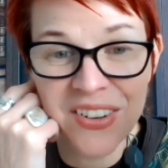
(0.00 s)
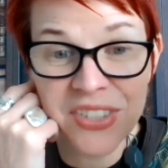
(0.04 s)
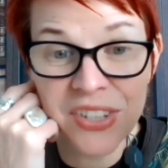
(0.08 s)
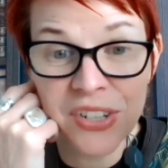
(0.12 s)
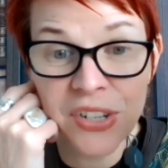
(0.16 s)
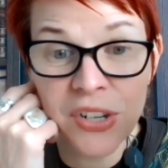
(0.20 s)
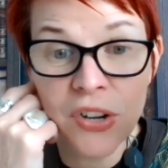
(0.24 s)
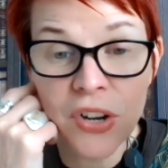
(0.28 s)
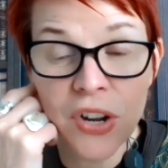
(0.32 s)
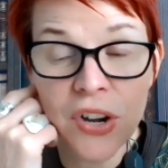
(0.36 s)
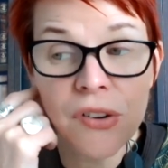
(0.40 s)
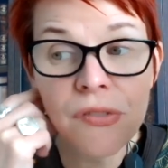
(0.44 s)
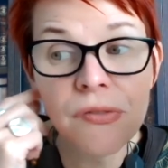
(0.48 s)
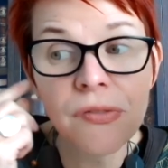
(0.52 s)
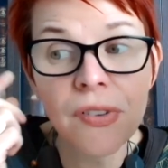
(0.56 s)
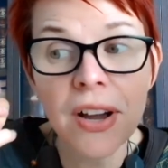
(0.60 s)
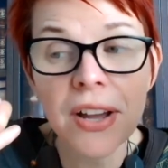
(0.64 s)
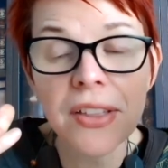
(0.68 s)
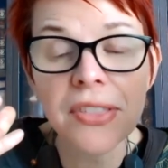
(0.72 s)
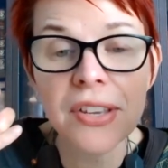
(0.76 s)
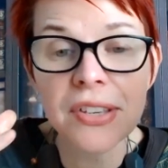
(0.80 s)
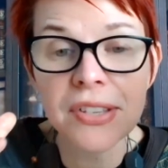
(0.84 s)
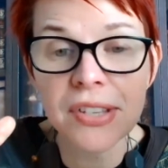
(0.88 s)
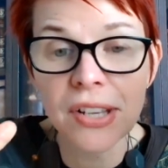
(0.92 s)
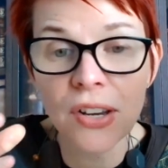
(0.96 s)
So you're going to
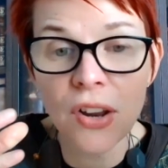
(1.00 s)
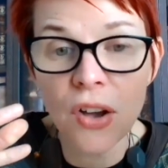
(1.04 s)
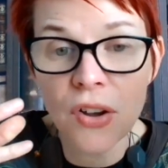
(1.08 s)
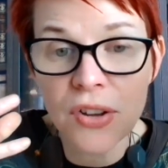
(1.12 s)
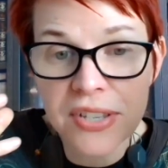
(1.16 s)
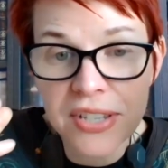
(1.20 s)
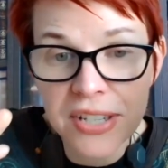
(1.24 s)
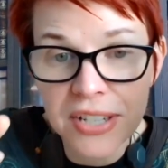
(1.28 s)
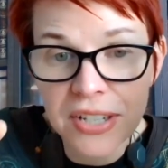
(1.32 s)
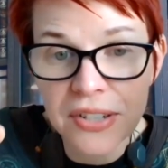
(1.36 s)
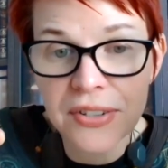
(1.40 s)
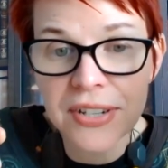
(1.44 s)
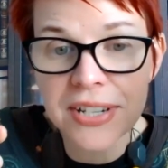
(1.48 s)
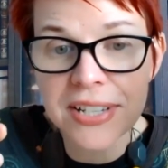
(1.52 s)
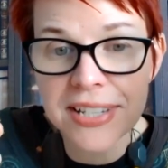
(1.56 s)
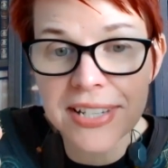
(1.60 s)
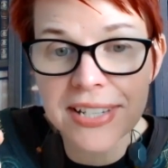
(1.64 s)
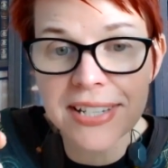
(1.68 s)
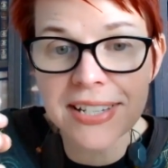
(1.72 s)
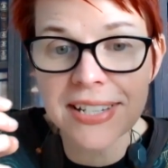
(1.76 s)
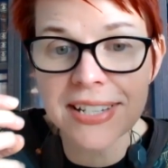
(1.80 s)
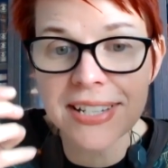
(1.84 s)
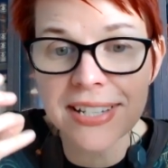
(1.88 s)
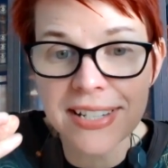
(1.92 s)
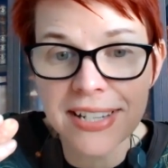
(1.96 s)
find there's a lot of
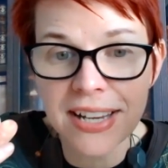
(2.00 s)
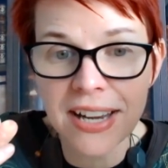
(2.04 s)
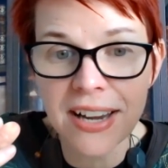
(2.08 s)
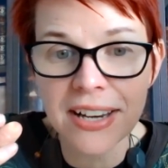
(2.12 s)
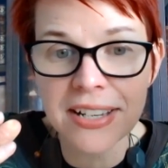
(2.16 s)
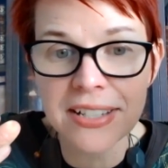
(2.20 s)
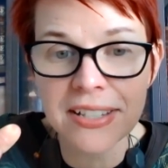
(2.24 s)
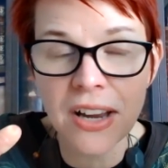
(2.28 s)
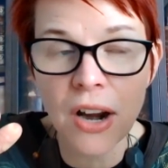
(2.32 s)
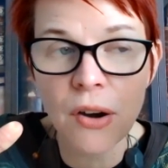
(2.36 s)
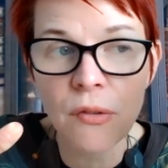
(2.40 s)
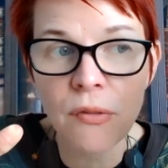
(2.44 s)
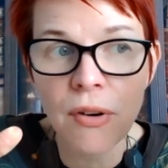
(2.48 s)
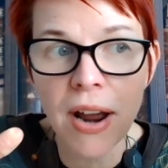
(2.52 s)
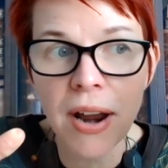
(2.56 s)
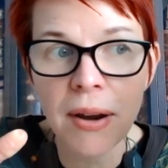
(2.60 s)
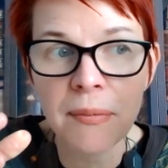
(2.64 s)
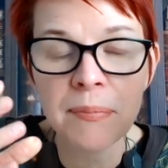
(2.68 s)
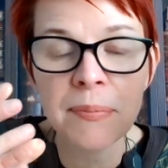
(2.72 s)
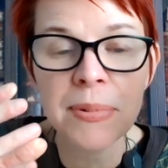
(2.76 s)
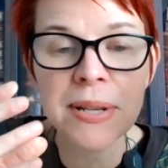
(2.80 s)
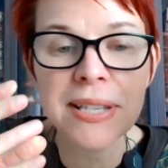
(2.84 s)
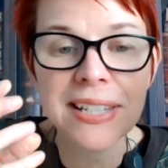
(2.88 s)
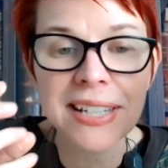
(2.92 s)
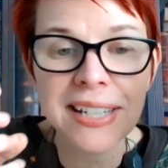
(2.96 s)
synchronicities and signs
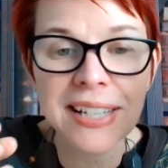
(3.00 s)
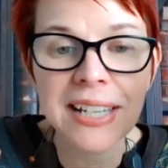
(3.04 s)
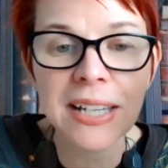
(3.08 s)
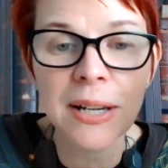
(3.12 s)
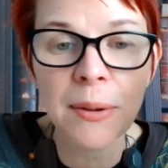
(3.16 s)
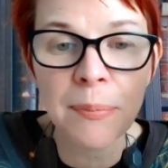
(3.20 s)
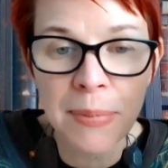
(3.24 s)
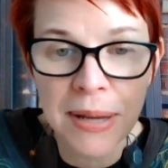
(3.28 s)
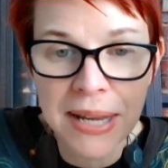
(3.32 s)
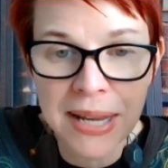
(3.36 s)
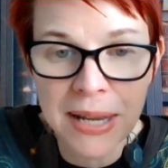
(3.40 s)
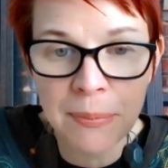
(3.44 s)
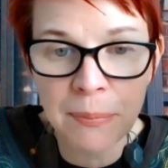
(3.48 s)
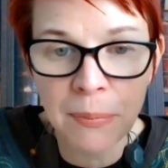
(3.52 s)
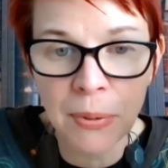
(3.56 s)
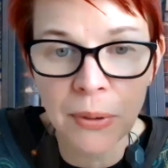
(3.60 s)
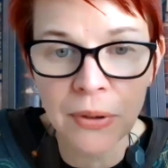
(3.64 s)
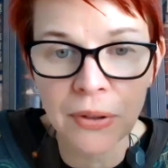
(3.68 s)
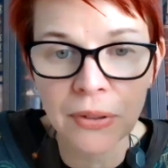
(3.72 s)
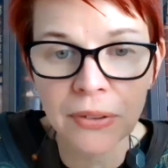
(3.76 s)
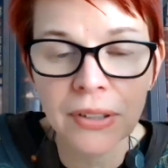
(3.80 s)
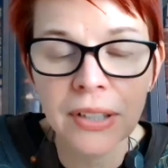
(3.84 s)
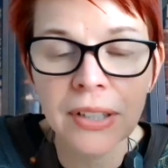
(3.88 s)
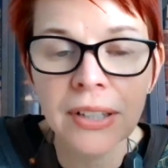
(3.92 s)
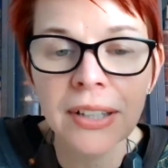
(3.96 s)
around particular
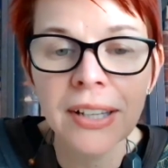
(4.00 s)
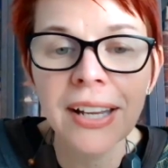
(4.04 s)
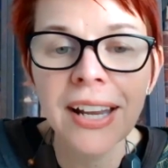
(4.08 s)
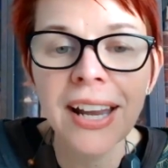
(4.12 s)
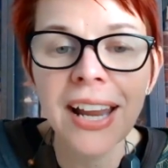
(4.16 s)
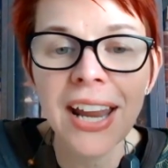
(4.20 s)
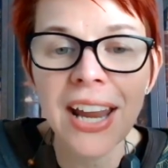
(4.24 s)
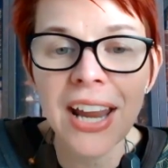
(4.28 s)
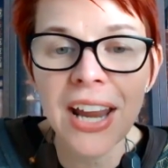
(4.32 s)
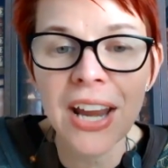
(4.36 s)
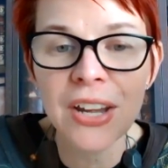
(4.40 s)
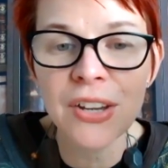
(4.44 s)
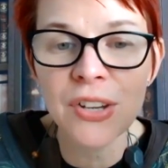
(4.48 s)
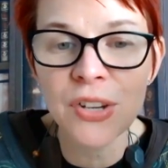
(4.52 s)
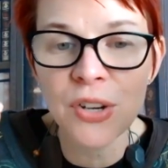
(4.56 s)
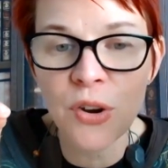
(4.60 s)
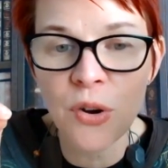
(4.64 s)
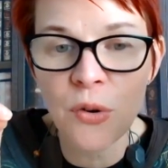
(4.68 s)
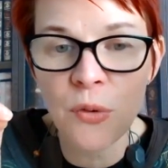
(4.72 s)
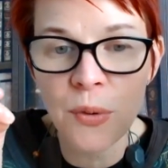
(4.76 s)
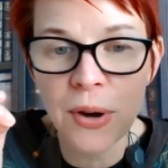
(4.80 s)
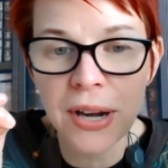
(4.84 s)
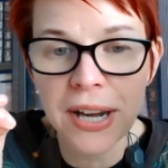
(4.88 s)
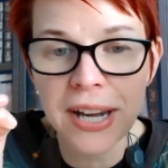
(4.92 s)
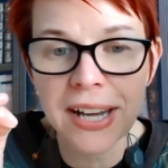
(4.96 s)
people in
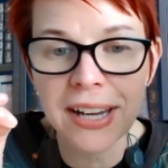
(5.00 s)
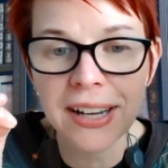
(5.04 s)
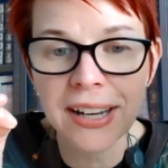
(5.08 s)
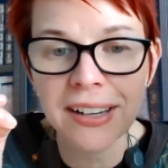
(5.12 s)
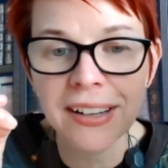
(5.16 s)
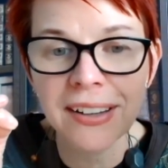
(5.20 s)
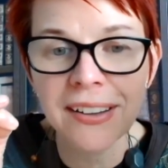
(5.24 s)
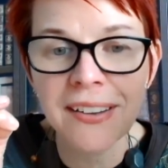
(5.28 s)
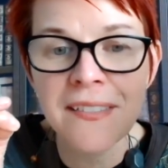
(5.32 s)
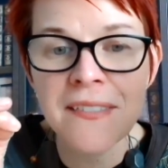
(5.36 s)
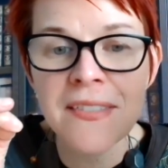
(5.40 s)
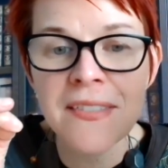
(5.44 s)
your week,